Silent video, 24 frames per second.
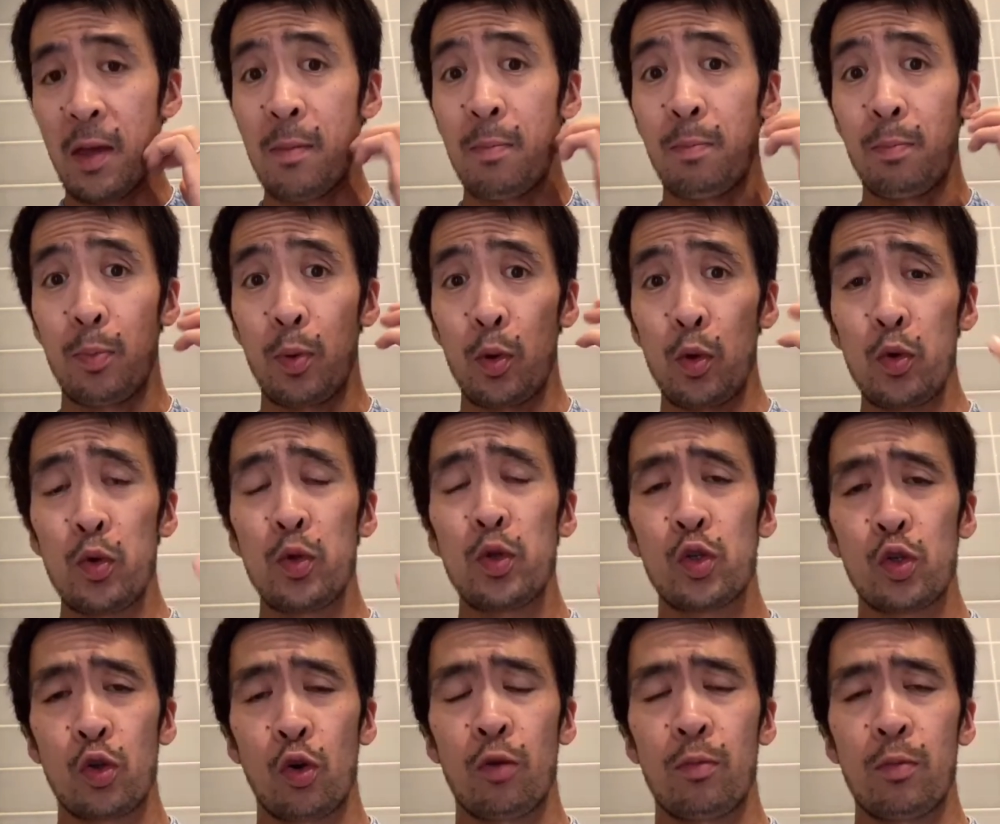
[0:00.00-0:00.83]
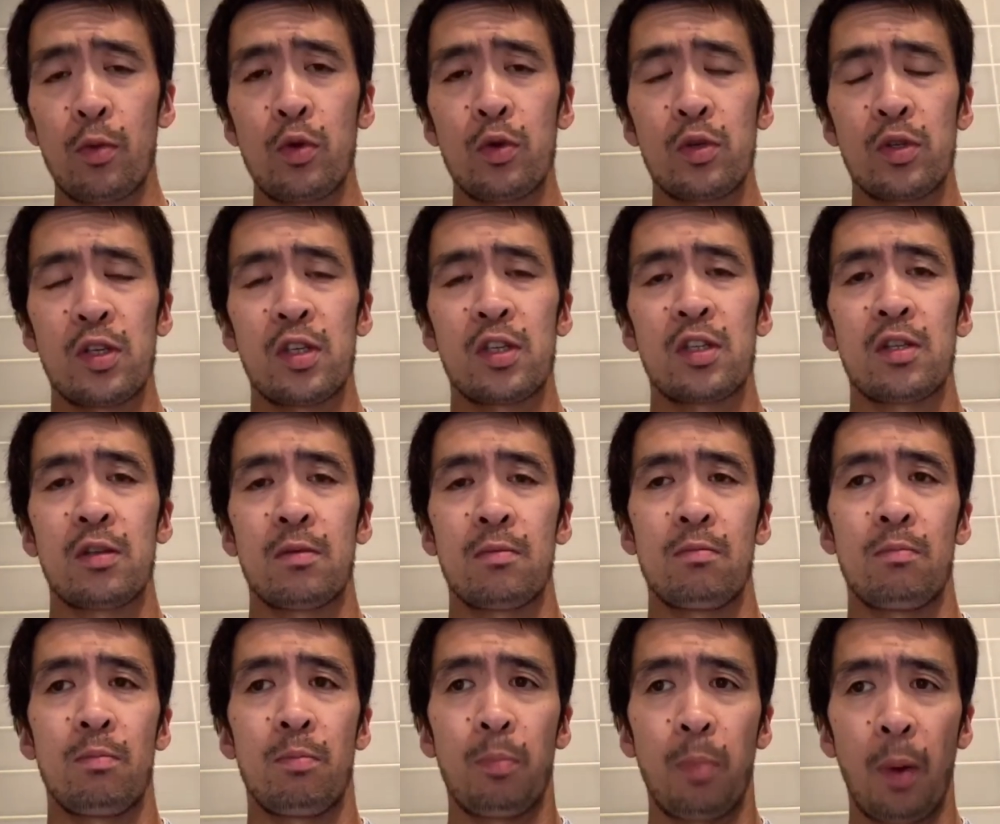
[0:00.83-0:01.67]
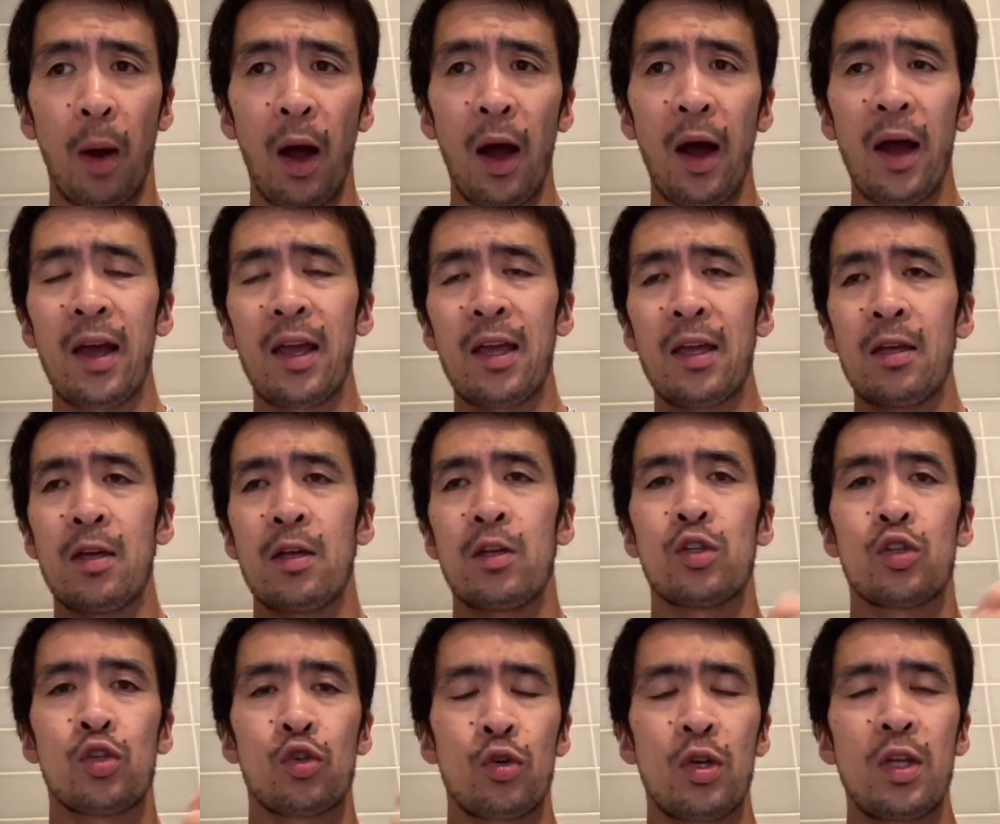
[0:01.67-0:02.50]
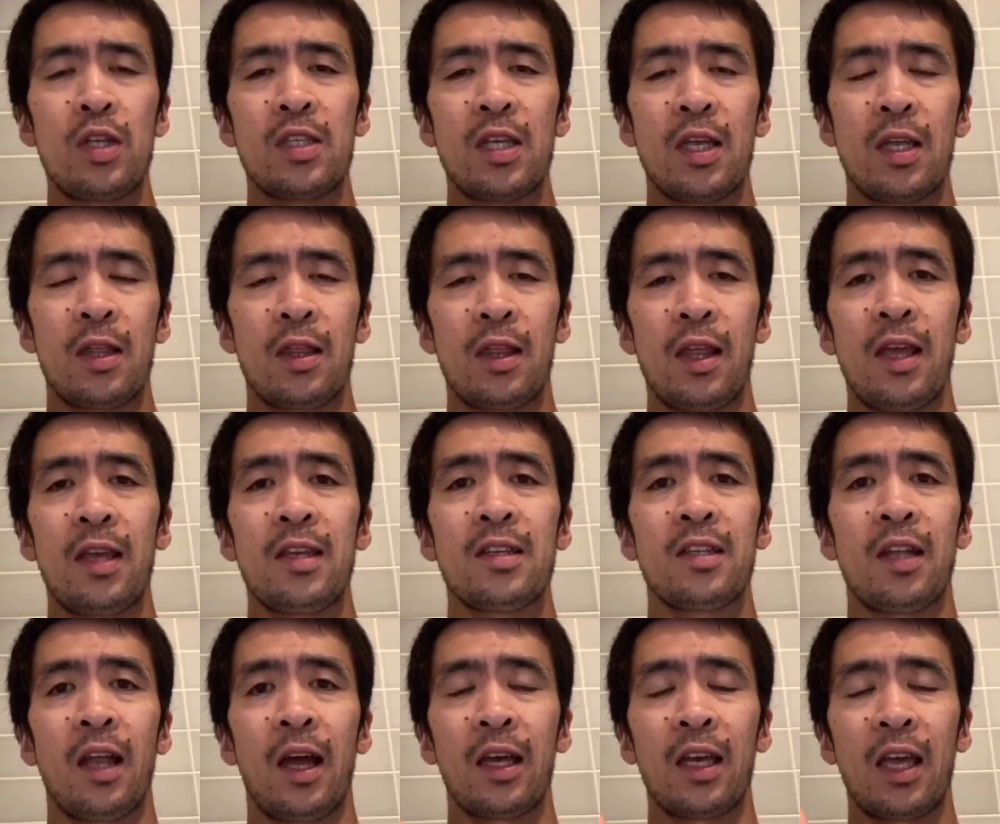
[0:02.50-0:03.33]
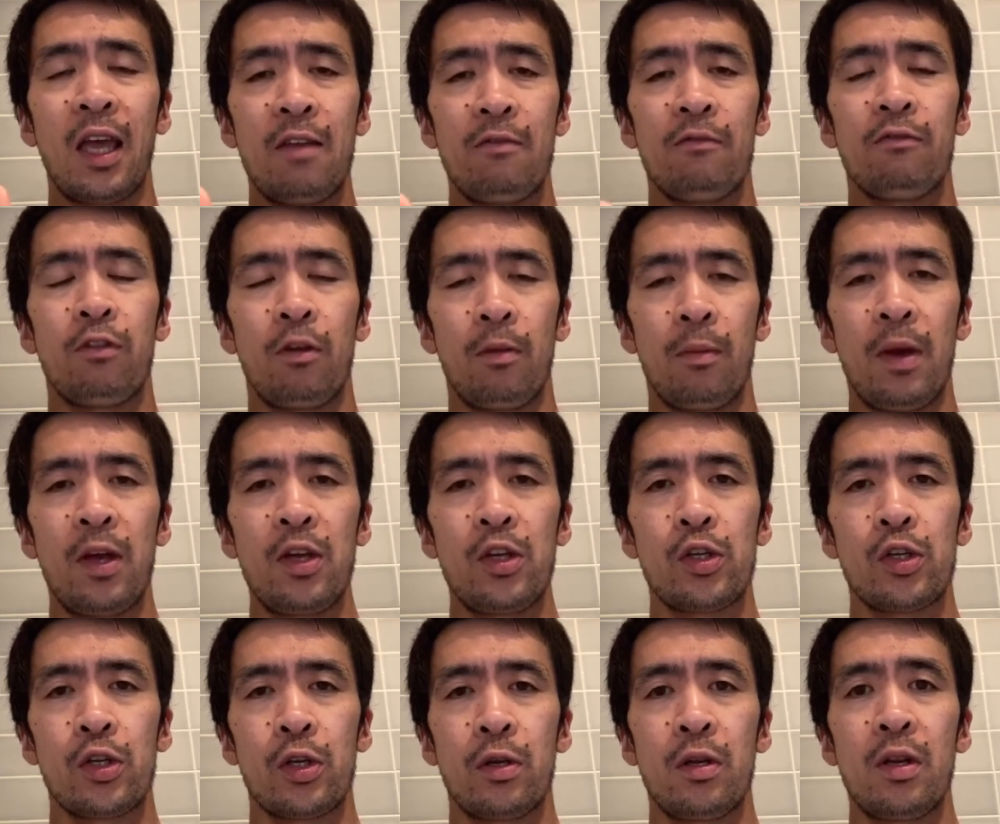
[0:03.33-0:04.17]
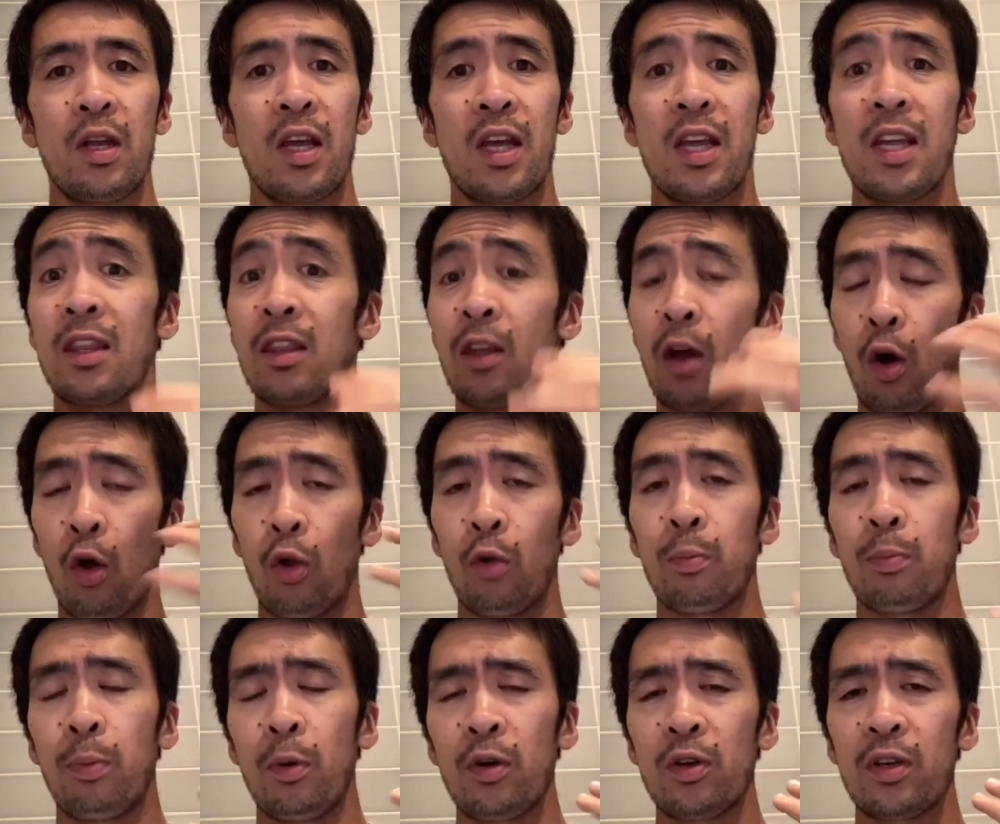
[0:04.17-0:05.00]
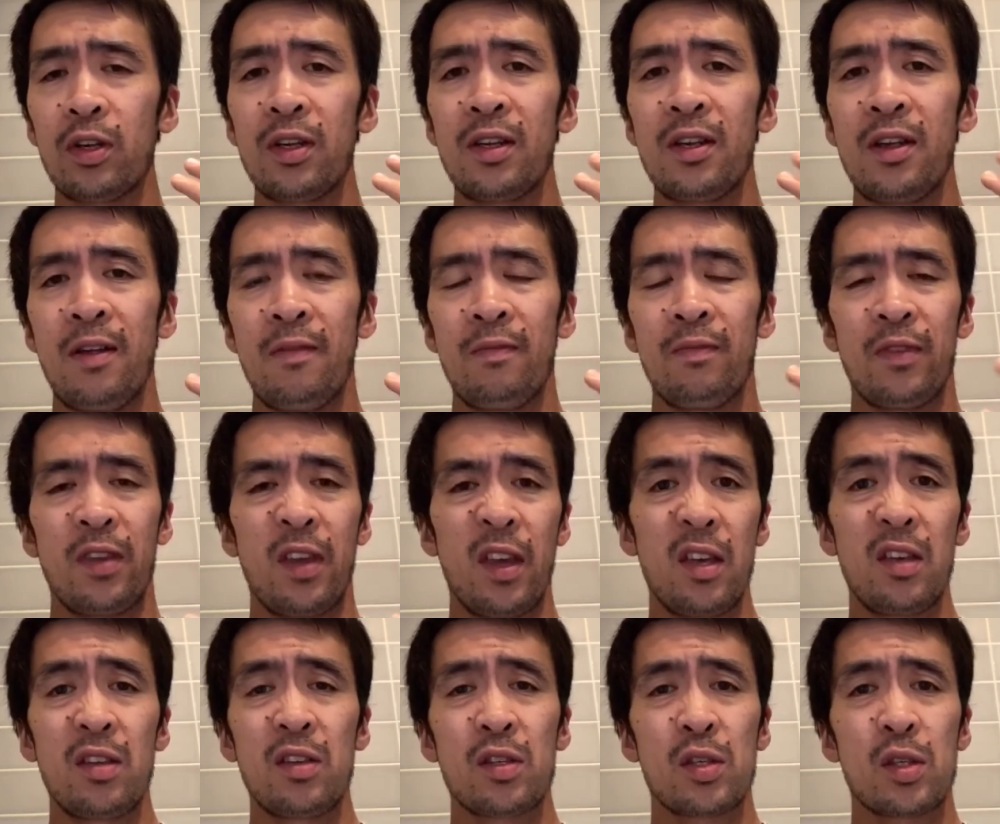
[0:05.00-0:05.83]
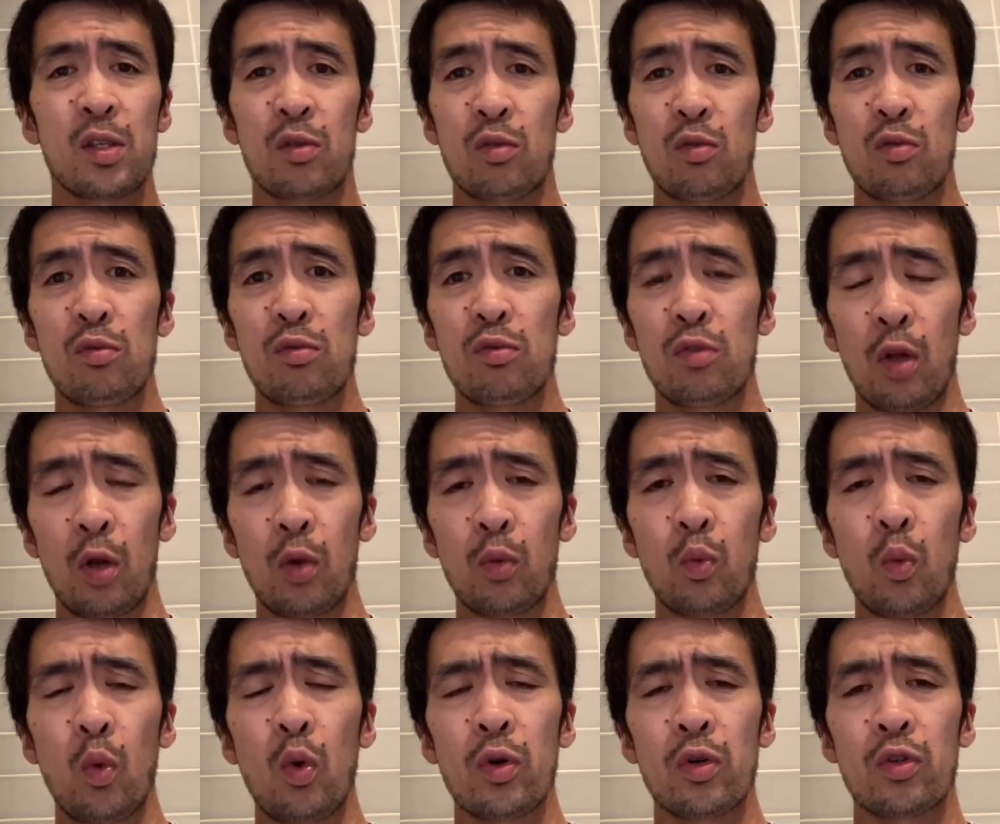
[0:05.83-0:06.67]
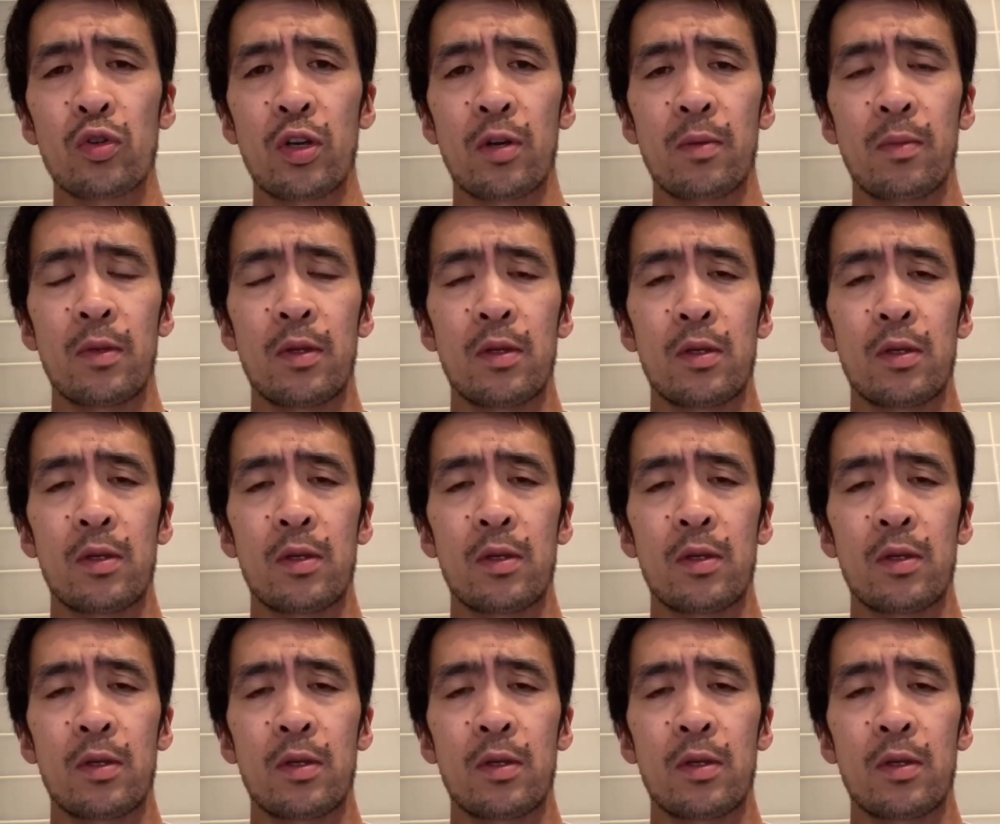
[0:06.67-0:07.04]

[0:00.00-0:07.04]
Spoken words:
boost your immune system by treating things like inflammation in the whole body is through cold water treatment.